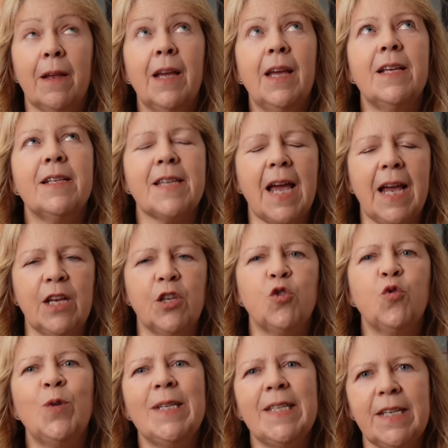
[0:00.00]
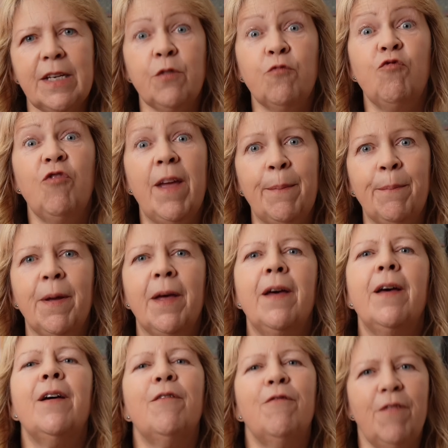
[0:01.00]
It's a twisted
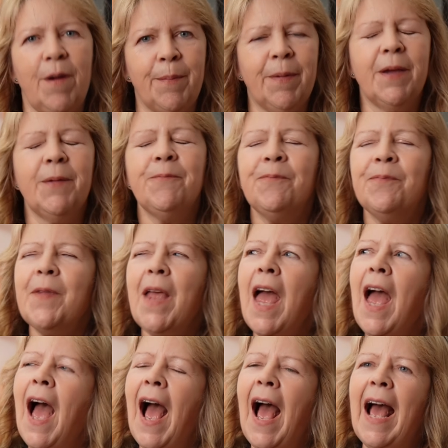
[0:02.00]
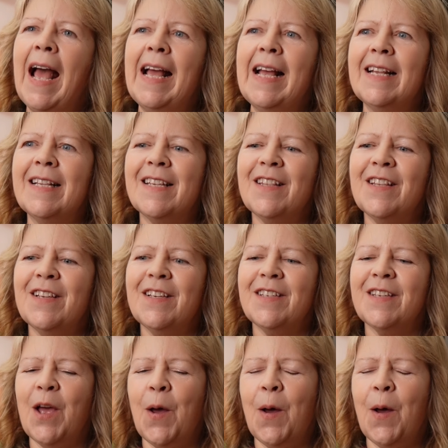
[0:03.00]
ribbing, and there's